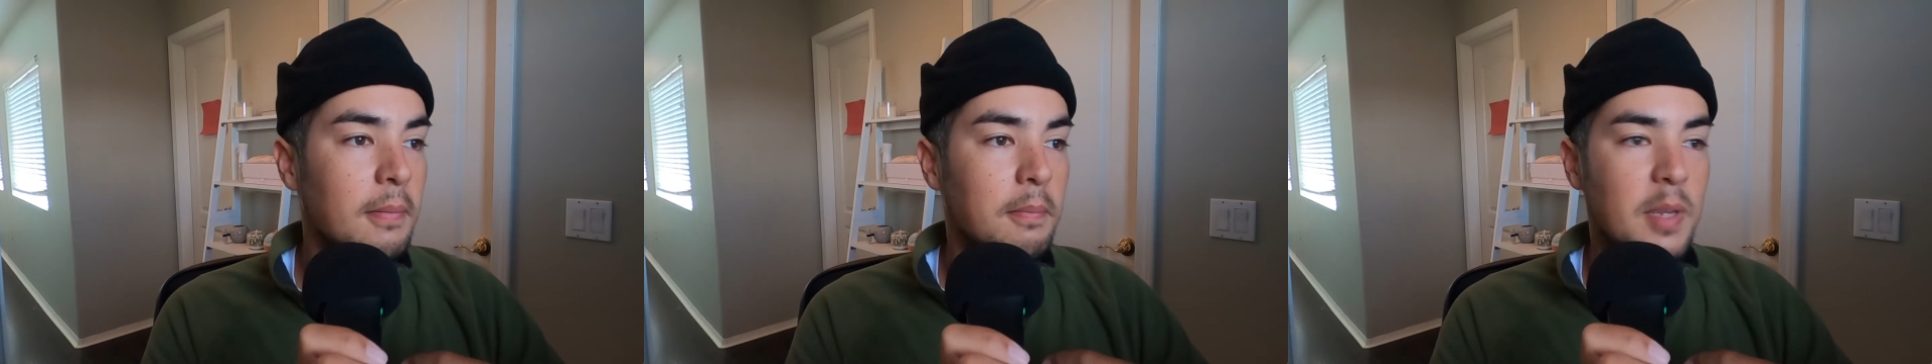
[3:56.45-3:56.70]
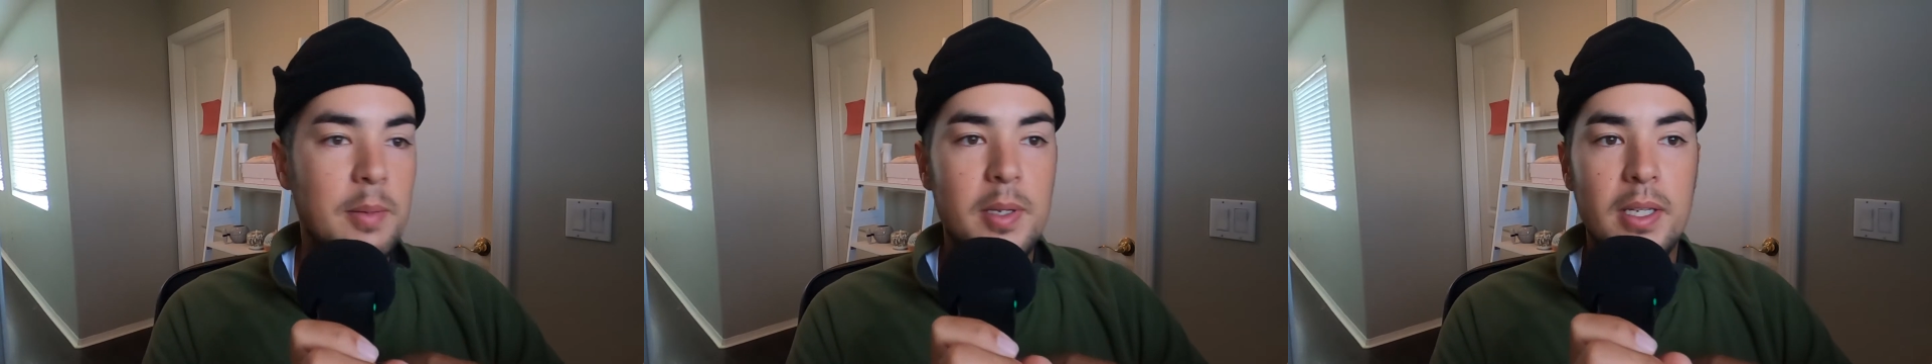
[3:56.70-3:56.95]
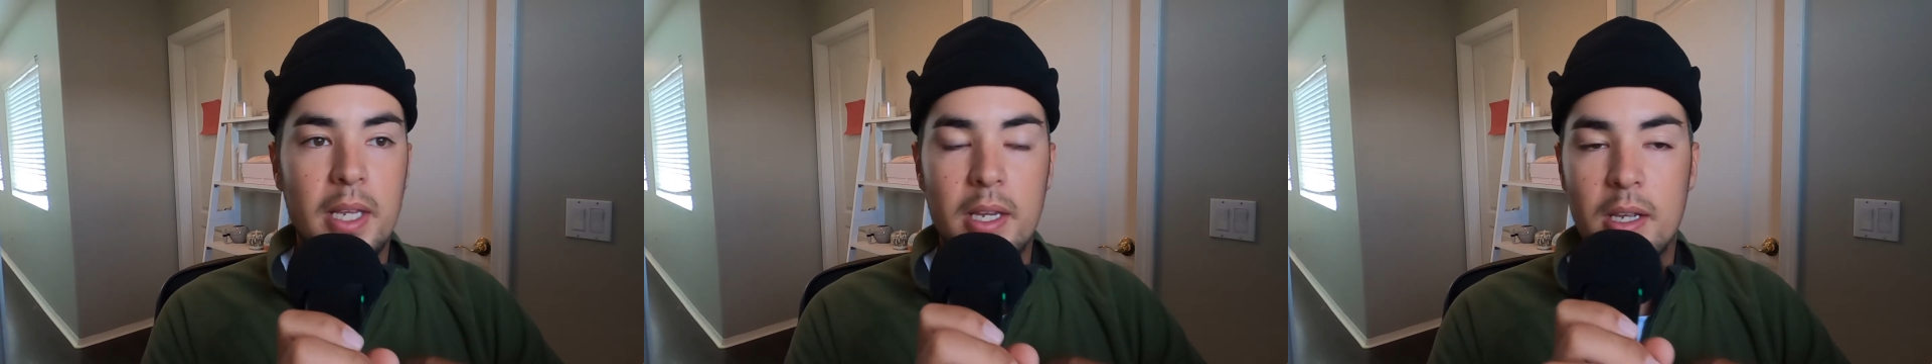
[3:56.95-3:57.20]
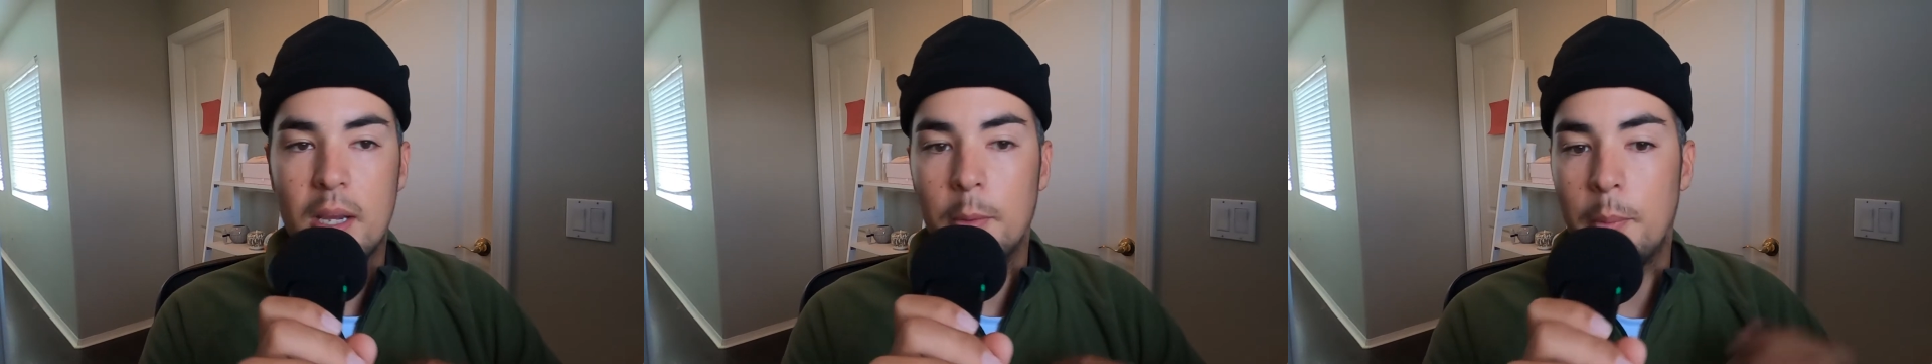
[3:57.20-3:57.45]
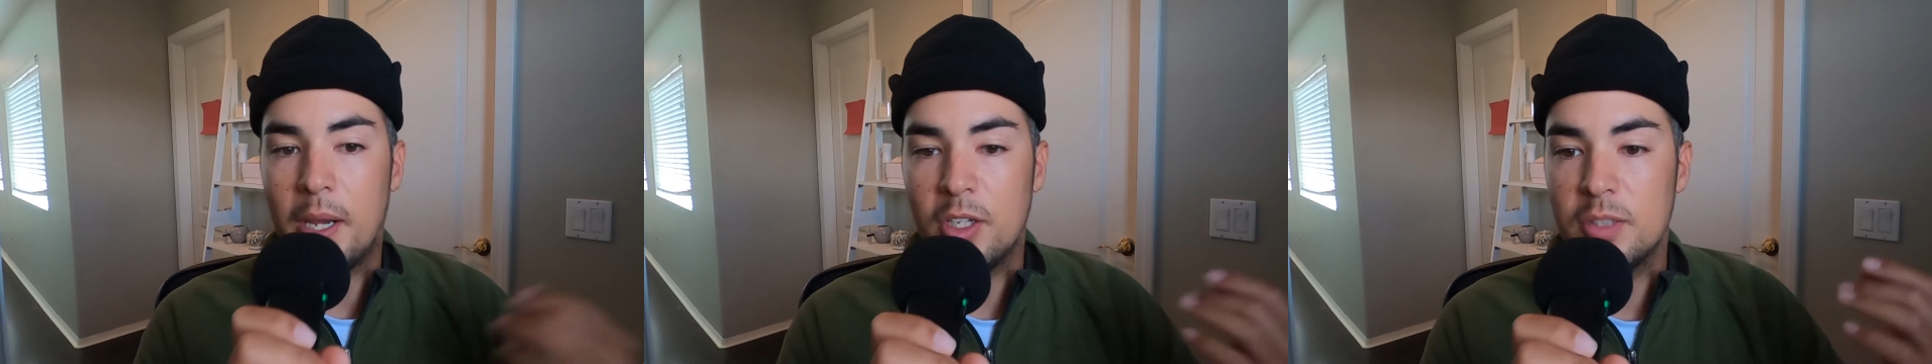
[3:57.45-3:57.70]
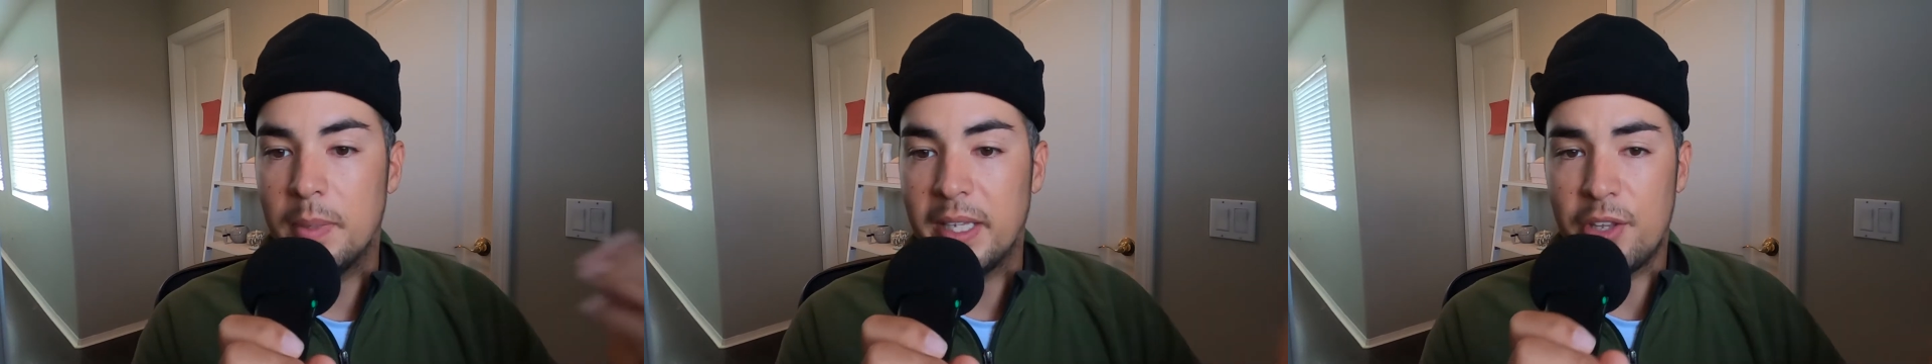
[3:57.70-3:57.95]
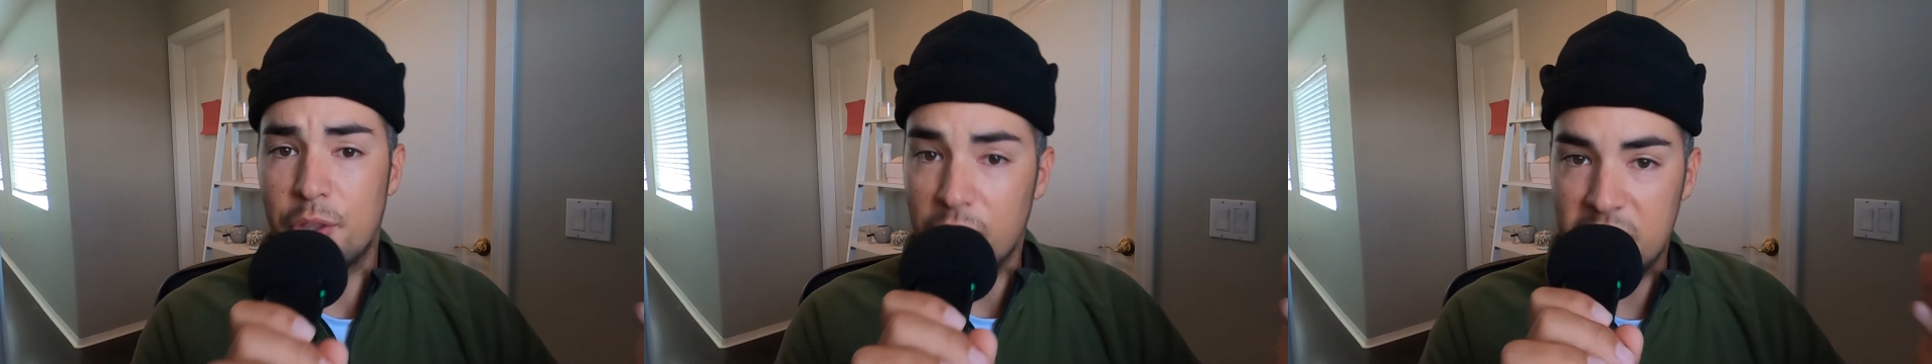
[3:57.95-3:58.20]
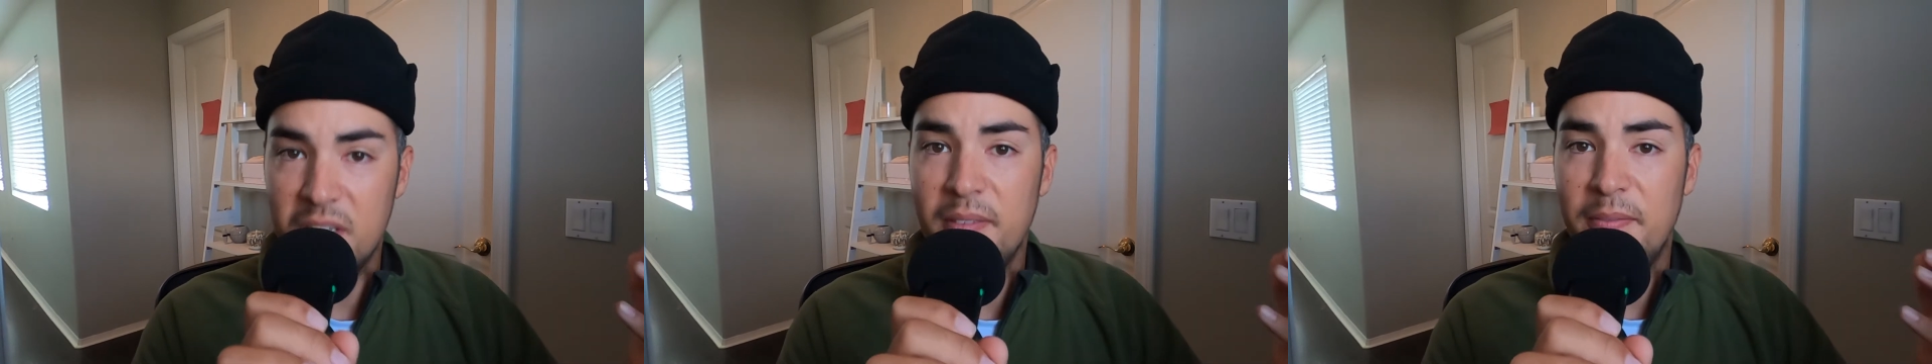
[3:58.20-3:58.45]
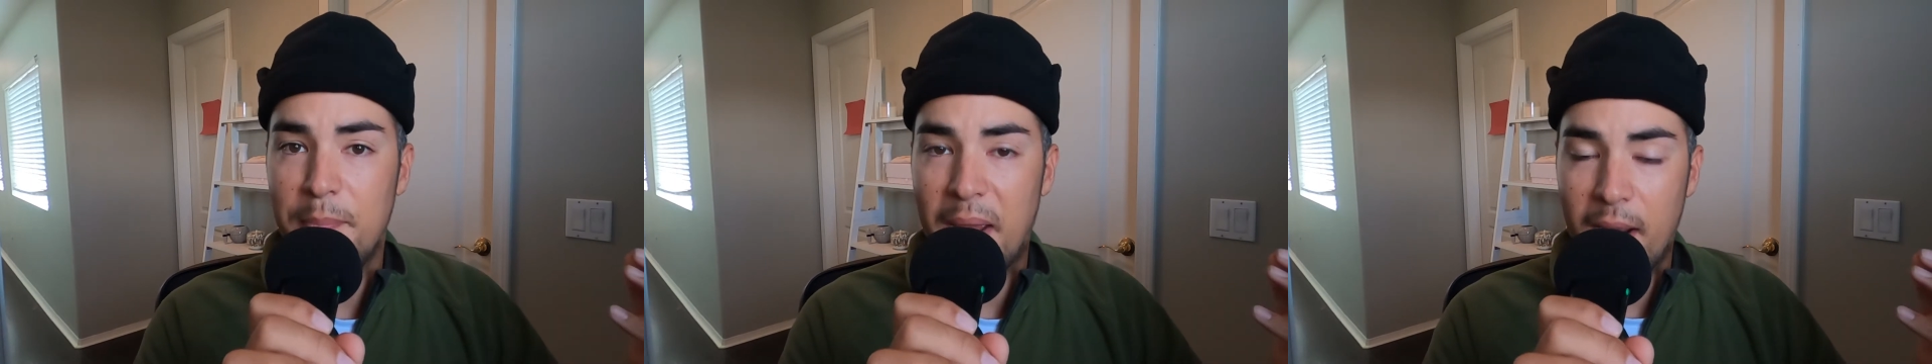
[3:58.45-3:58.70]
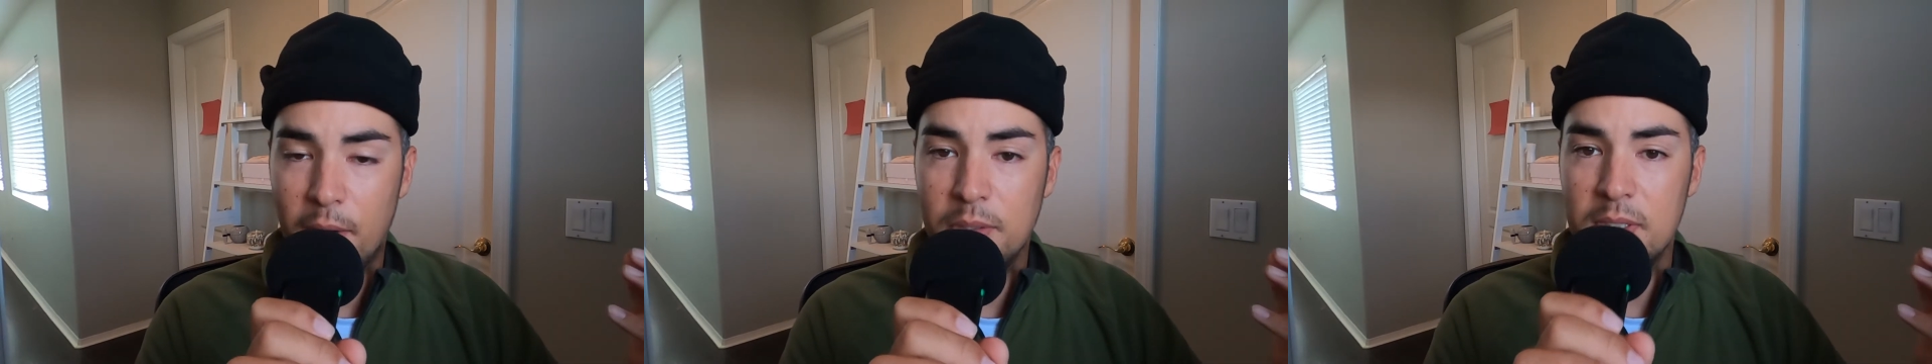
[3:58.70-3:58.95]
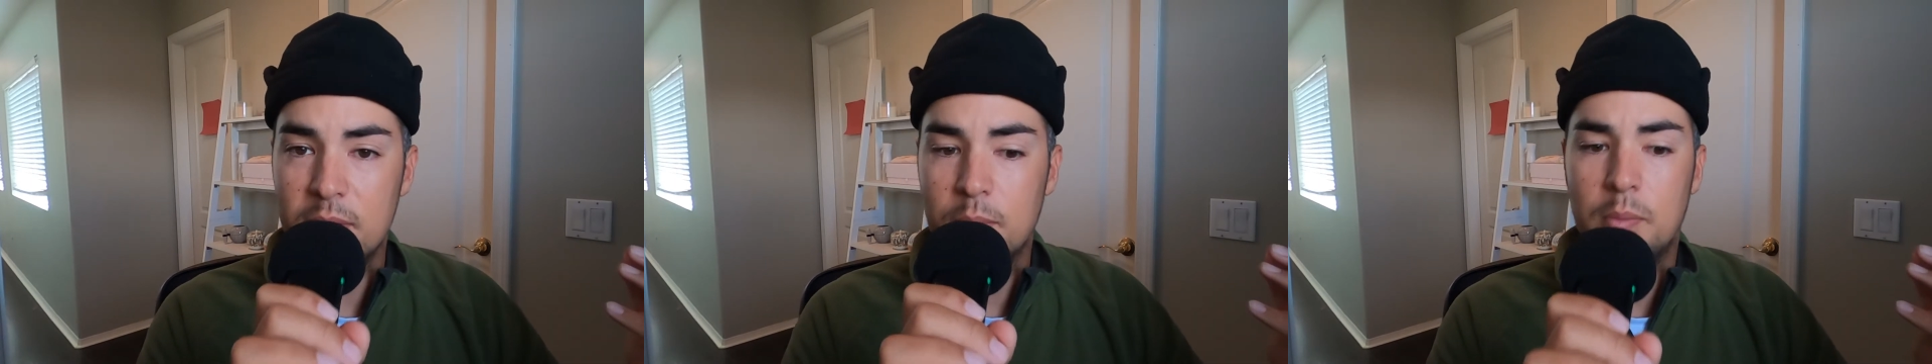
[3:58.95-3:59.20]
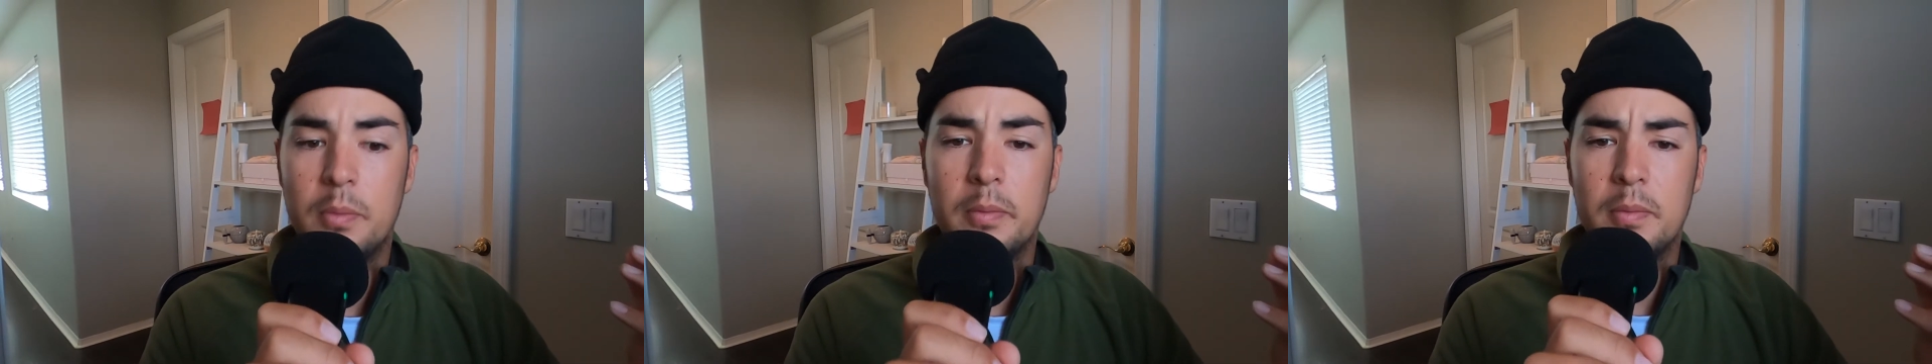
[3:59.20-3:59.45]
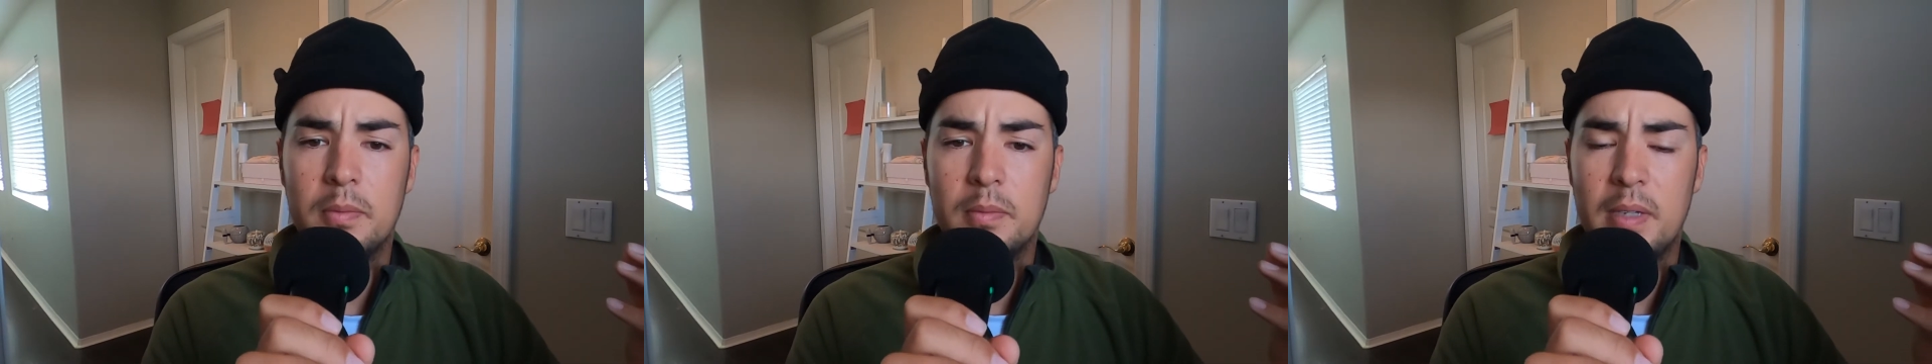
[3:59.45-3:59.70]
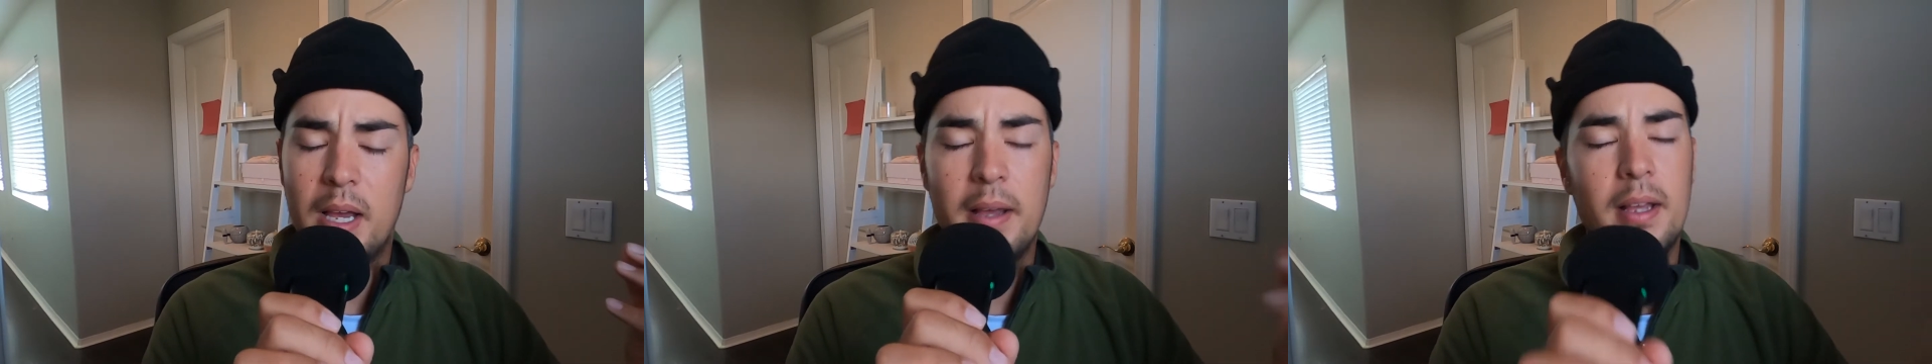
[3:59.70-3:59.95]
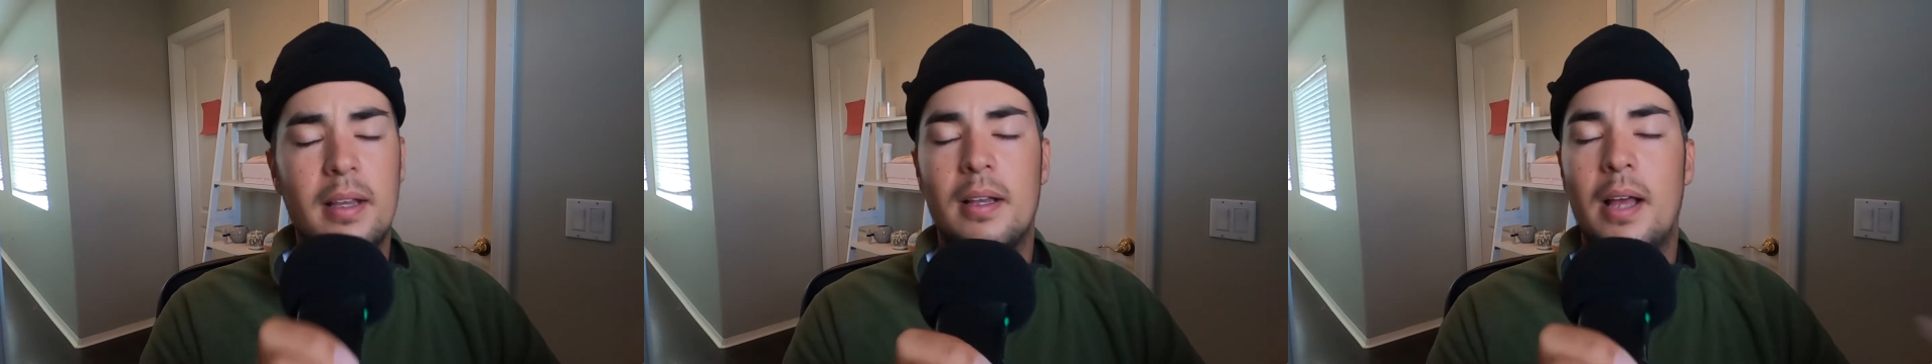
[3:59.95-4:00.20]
Maybe like a couple pounds, but like 13 pounds. I